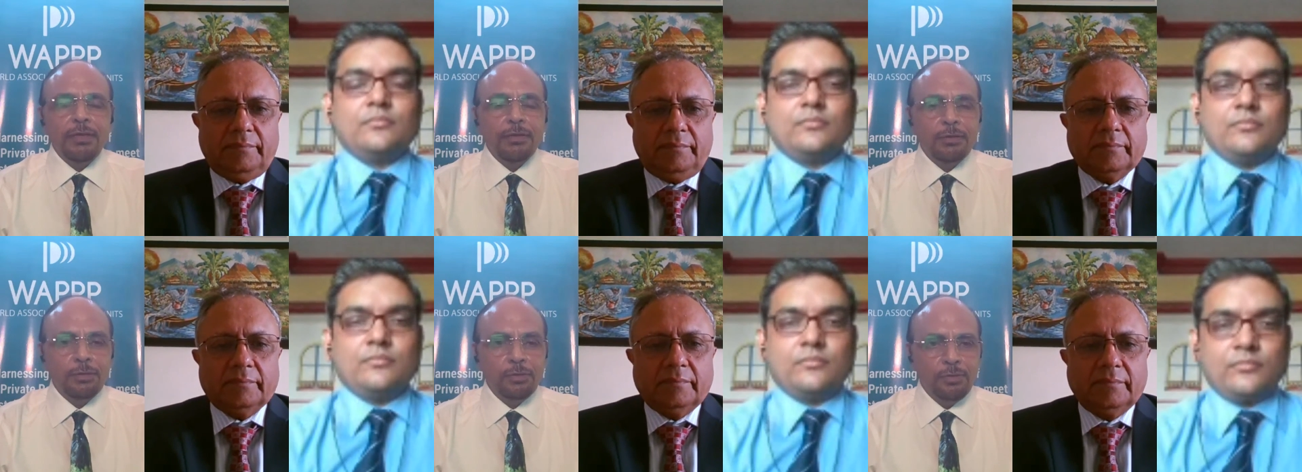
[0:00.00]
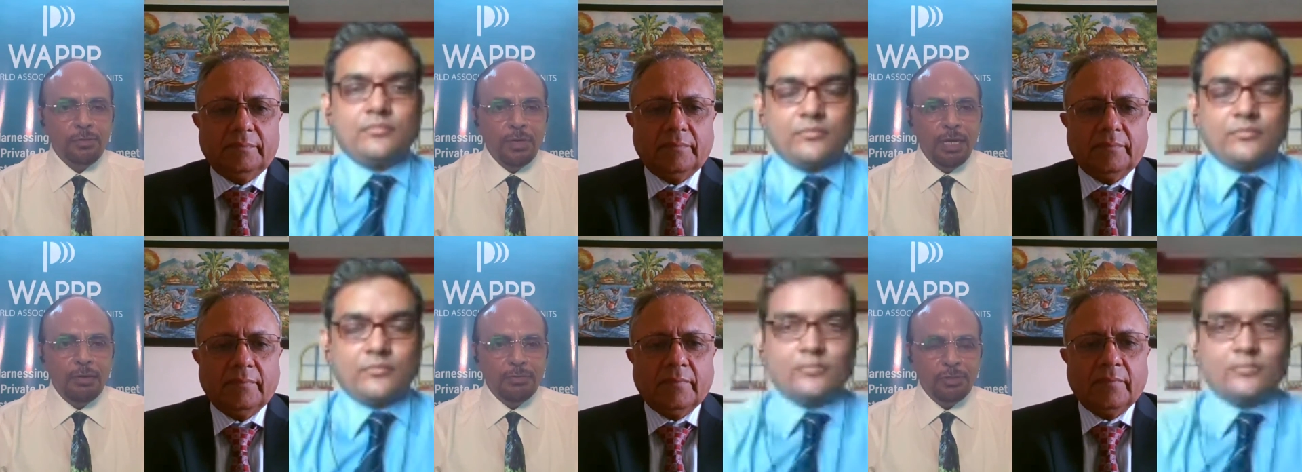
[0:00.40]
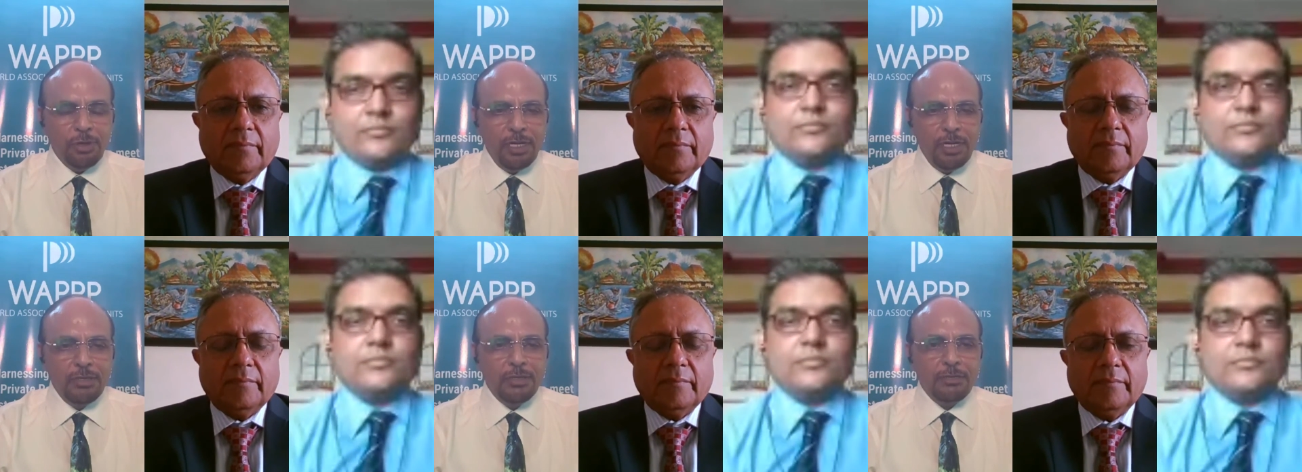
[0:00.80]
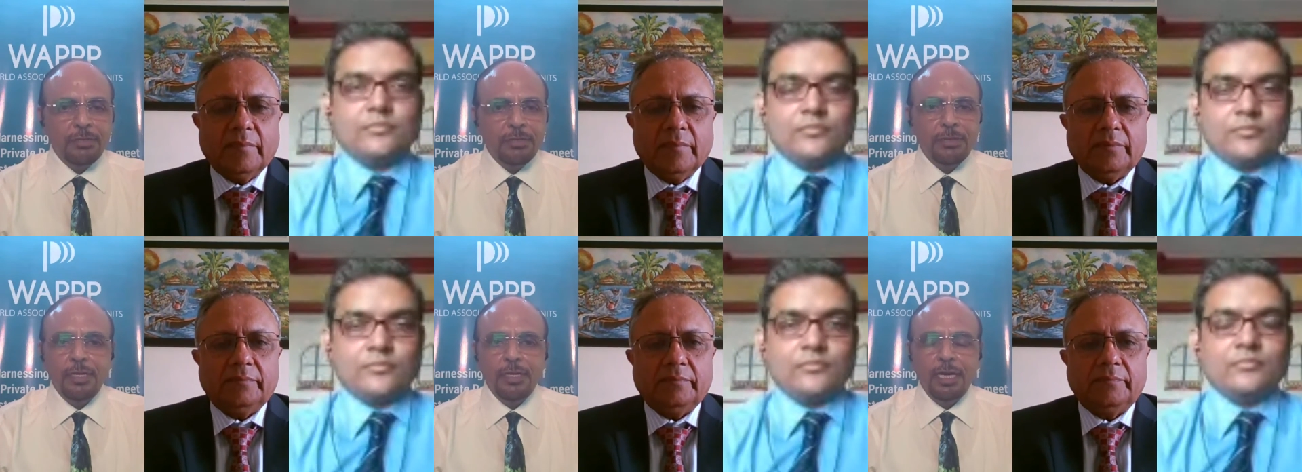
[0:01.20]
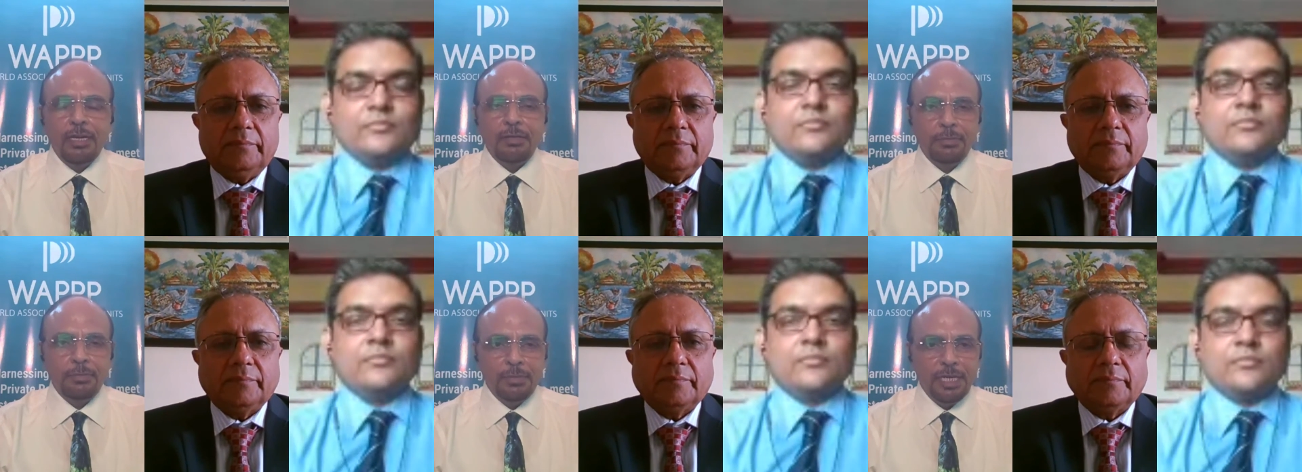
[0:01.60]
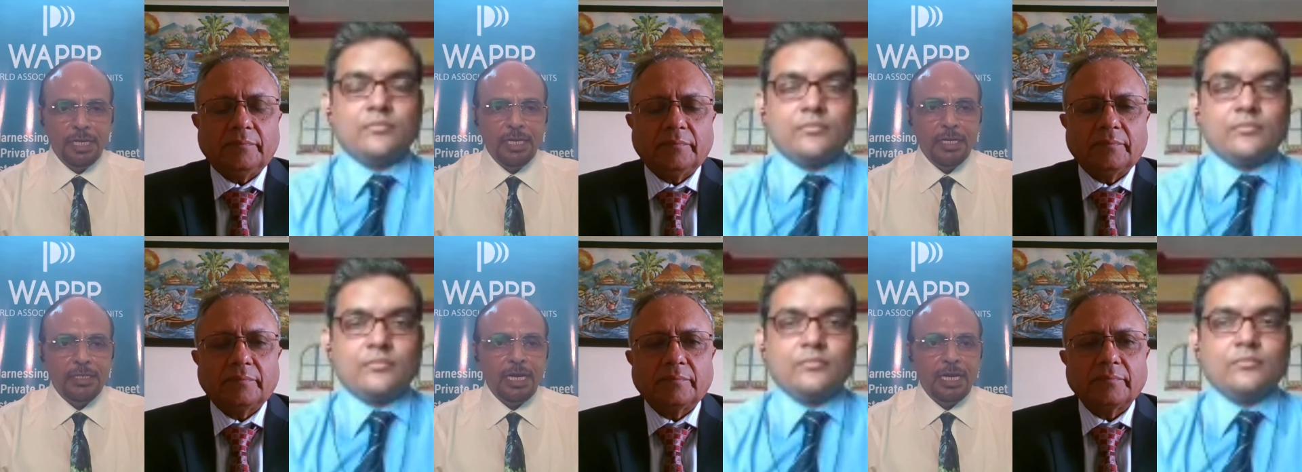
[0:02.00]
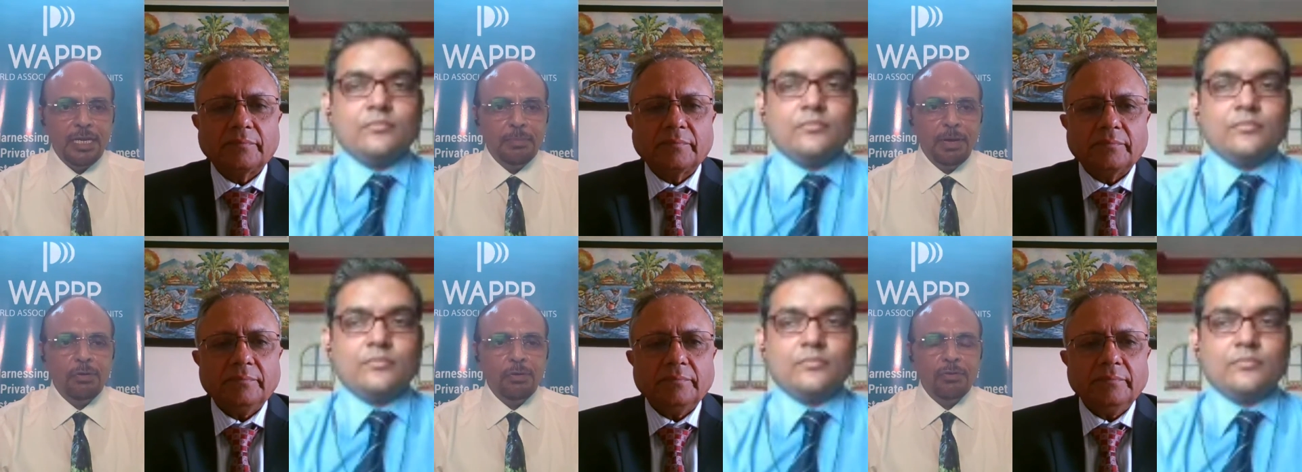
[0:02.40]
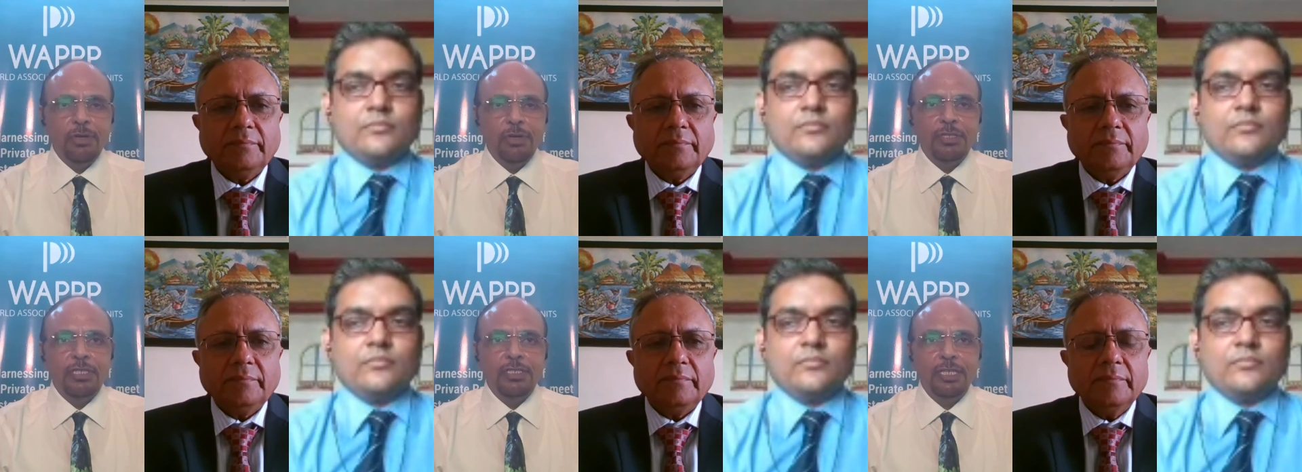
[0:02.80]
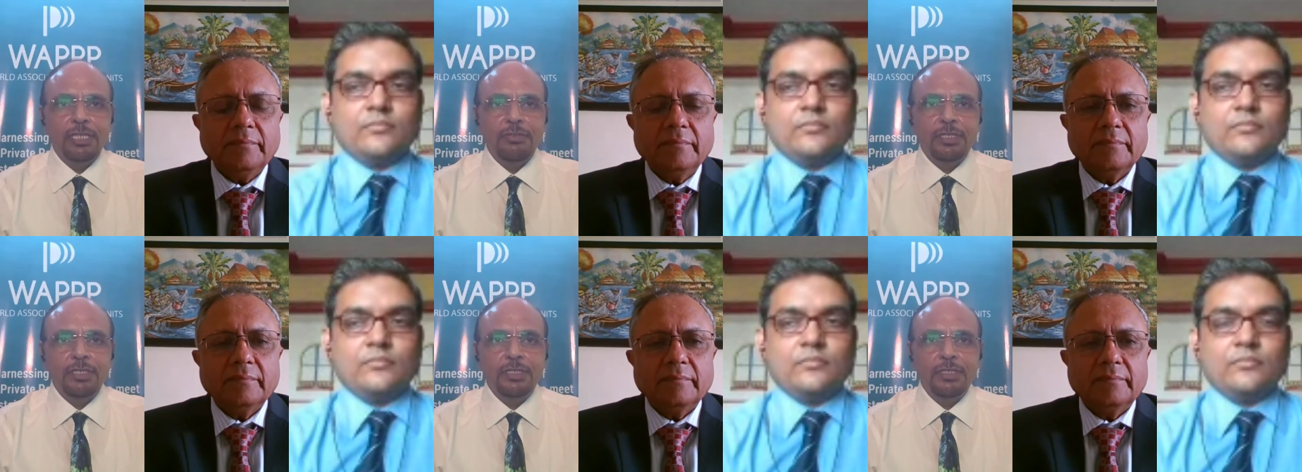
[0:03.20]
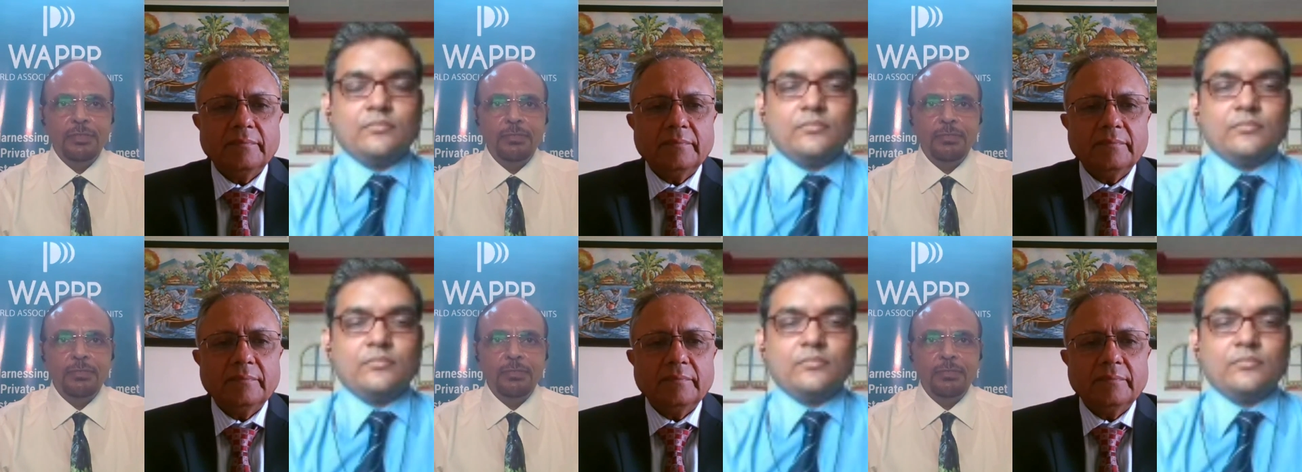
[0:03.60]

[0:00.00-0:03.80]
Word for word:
Speaker 1: to have joined and taken time out for this event.